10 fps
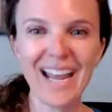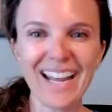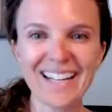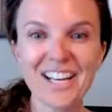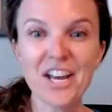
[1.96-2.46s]

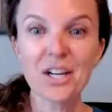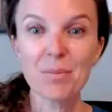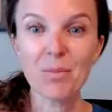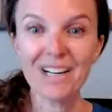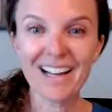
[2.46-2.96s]
Okay.
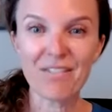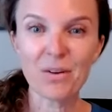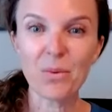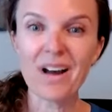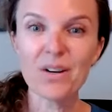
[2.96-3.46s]
Good morning,
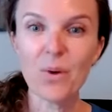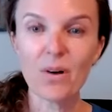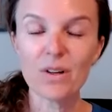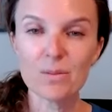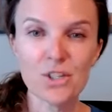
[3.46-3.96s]
everyone.
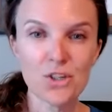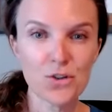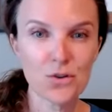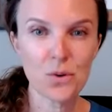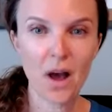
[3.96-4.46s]
Welcome
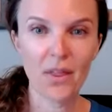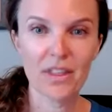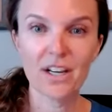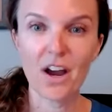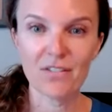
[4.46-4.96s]
to
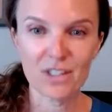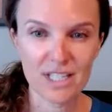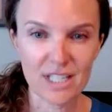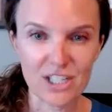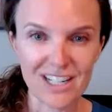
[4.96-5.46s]
Healthy
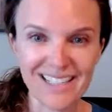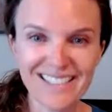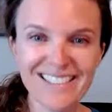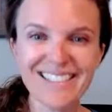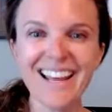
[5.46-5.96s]

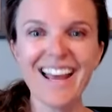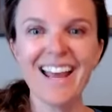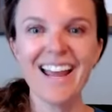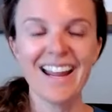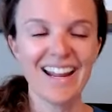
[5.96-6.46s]
Conversations.
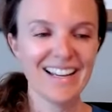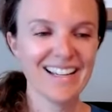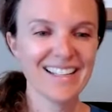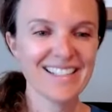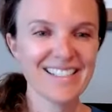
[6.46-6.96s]

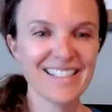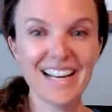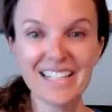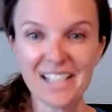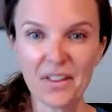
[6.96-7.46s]
And
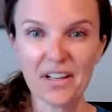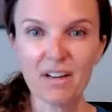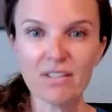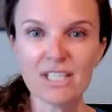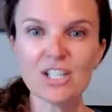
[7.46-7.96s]
today's
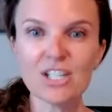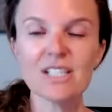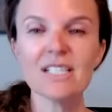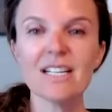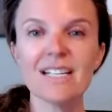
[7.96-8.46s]
Healthy
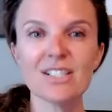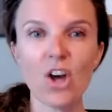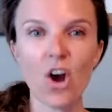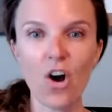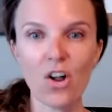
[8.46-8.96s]
Conversation
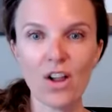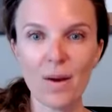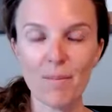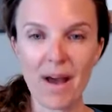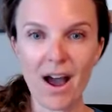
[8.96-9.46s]
is
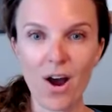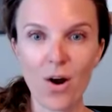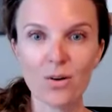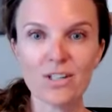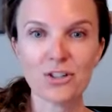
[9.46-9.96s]
all
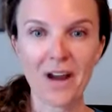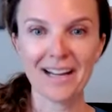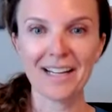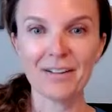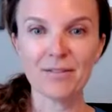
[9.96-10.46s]
about
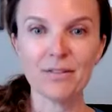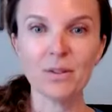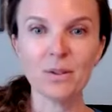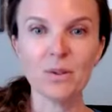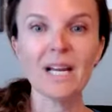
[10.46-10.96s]
tracking
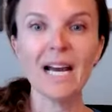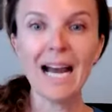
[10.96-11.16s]
food.